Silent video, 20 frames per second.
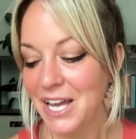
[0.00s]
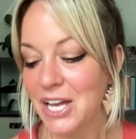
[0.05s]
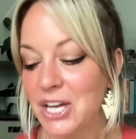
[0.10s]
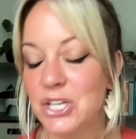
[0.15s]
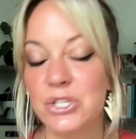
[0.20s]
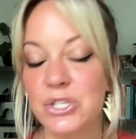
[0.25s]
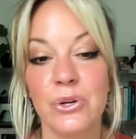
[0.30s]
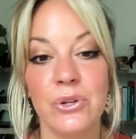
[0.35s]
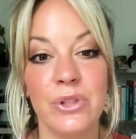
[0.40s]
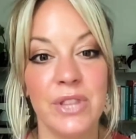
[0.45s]

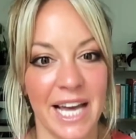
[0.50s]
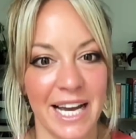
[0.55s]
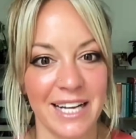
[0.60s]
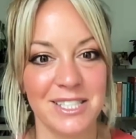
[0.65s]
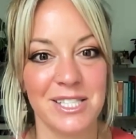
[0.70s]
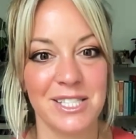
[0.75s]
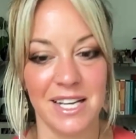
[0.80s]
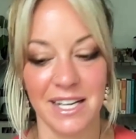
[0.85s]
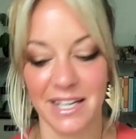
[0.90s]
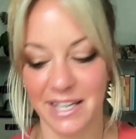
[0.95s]
So
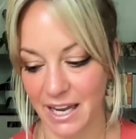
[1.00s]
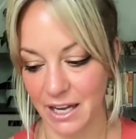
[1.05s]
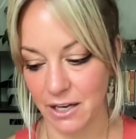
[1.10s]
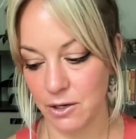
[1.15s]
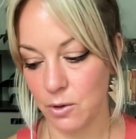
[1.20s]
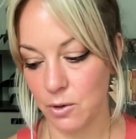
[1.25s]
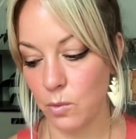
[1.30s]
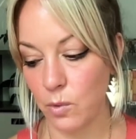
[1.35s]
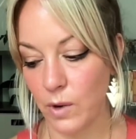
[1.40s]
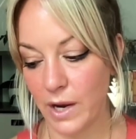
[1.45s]
that's, again,
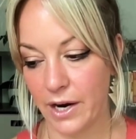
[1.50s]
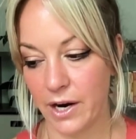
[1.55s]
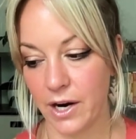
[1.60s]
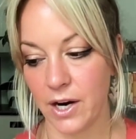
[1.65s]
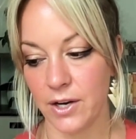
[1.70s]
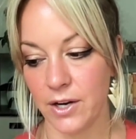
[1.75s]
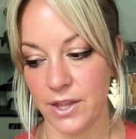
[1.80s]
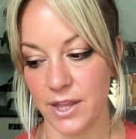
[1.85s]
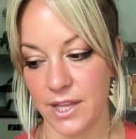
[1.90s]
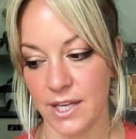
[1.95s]

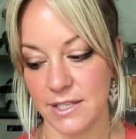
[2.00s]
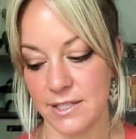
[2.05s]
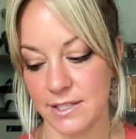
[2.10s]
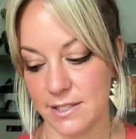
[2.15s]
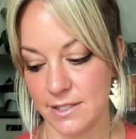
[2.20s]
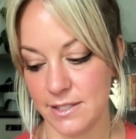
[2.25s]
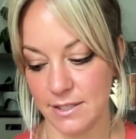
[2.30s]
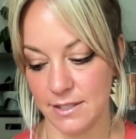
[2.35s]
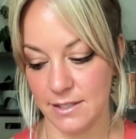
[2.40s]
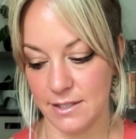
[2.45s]
where
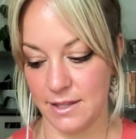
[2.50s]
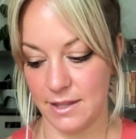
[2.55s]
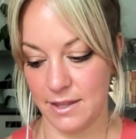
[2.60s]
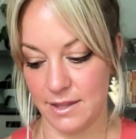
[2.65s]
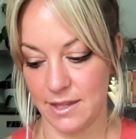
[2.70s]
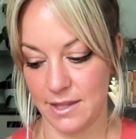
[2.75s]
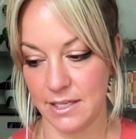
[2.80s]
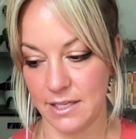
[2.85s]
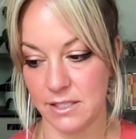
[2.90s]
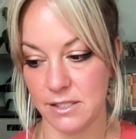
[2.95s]
this
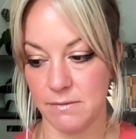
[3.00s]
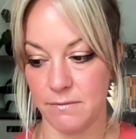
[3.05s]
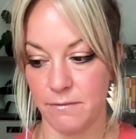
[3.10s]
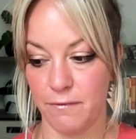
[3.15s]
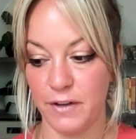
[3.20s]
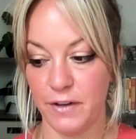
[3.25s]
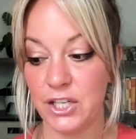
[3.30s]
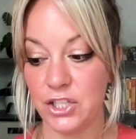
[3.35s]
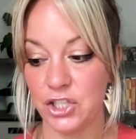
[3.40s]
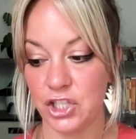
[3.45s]

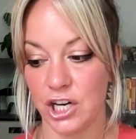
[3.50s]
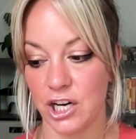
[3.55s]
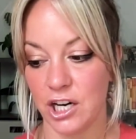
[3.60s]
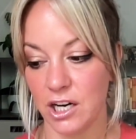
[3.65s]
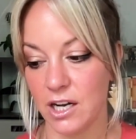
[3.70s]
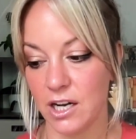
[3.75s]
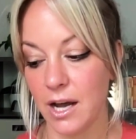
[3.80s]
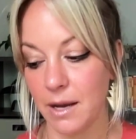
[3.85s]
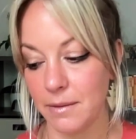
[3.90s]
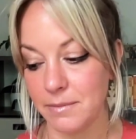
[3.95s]
feature
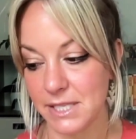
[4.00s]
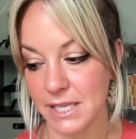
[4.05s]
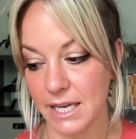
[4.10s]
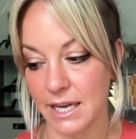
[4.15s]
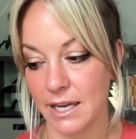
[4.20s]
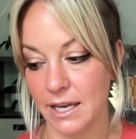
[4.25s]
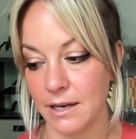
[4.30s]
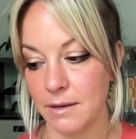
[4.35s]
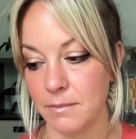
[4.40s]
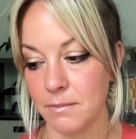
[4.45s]
comes
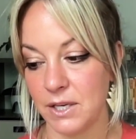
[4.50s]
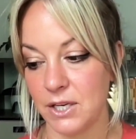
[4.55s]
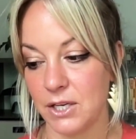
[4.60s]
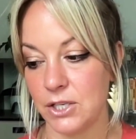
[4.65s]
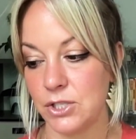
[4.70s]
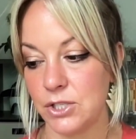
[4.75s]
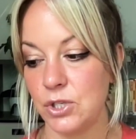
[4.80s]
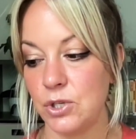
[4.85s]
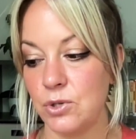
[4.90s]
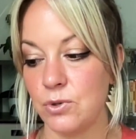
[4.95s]
in,
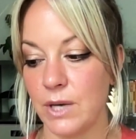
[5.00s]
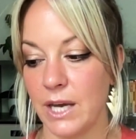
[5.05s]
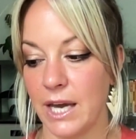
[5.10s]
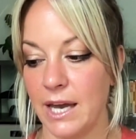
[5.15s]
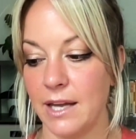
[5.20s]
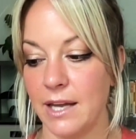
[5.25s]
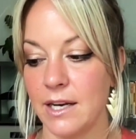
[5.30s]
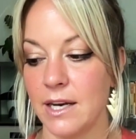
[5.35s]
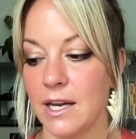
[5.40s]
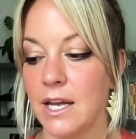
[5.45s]
because you
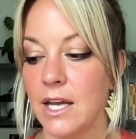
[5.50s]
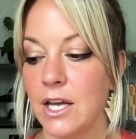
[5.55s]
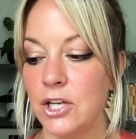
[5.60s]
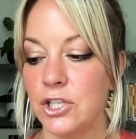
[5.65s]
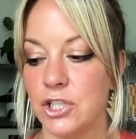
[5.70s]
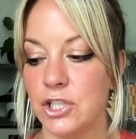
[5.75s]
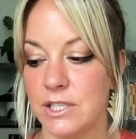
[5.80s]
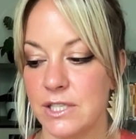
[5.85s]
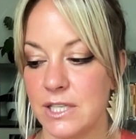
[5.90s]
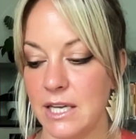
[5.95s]
can
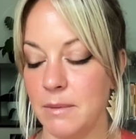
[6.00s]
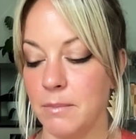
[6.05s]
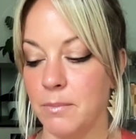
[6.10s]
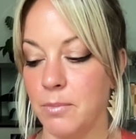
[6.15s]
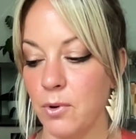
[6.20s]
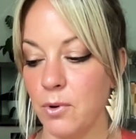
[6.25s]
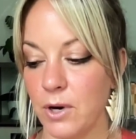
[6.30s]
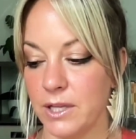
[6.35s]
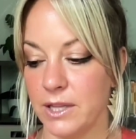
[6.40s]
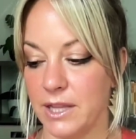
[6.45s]
just
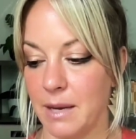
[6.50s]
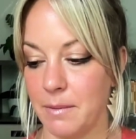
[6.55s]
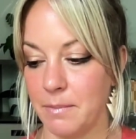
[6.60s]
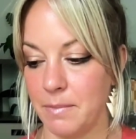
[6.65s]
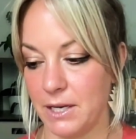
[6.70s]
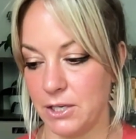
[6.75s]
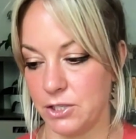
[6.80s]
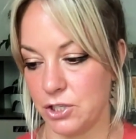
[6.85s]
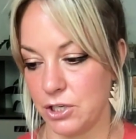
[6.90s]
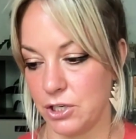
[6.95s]
import that
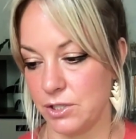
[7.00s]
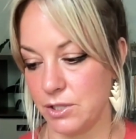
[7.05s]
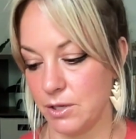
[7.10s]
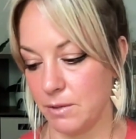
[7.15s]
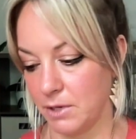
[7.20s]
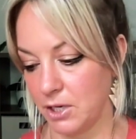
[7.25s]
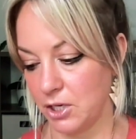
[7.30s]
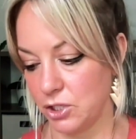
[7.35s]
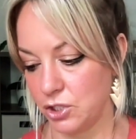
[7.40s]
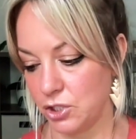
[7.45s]
picture. So I'm
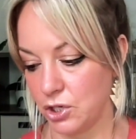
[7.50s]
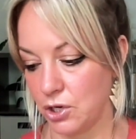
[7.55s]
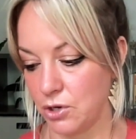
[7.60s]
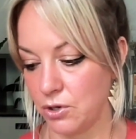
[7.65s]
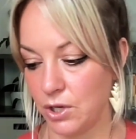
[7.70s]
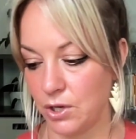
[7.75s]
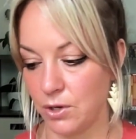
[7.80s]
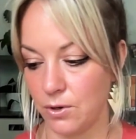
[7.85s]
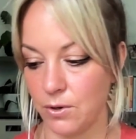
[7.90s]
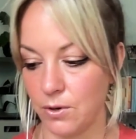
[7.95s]
going to show
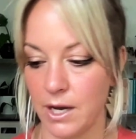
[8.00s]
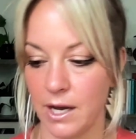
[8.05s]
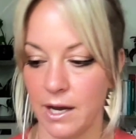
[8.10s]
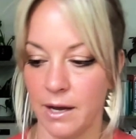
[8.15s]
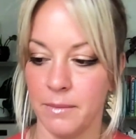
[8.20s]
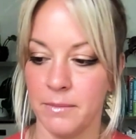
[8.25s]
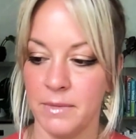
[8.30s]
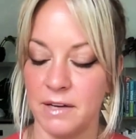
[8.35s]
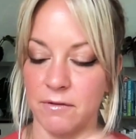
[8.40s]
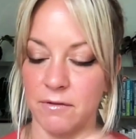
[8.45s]
you
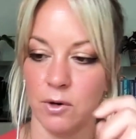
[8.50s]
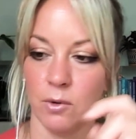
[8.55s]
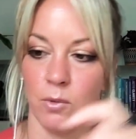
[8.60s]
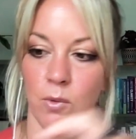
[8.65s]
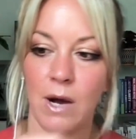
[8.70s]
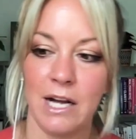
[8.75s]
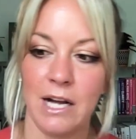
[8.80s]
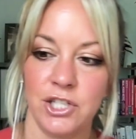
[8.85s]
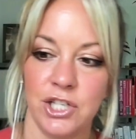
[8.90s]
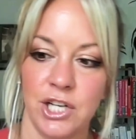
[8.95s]
if you're
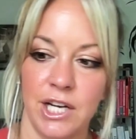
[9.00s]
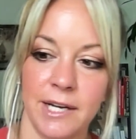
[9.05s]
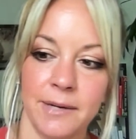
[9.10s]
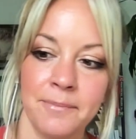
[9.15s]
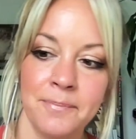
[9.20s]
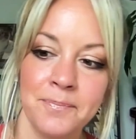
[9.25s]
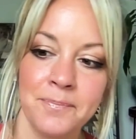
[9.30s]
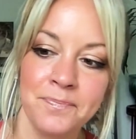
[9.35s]
watching.